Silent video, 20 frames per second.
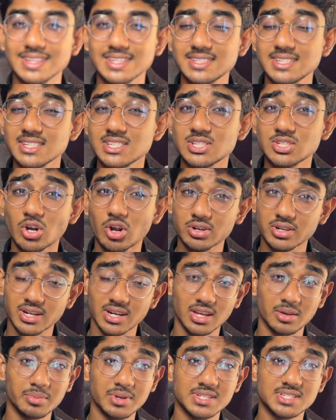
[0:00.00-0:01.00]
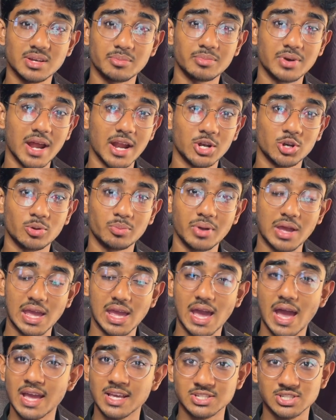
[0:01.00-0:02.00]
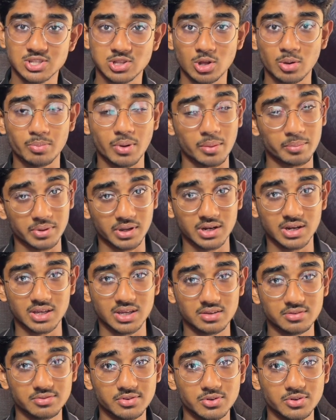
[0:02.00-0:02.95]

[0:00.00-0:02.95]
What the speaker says: this is not gonna be some random AI slop I'm gonna give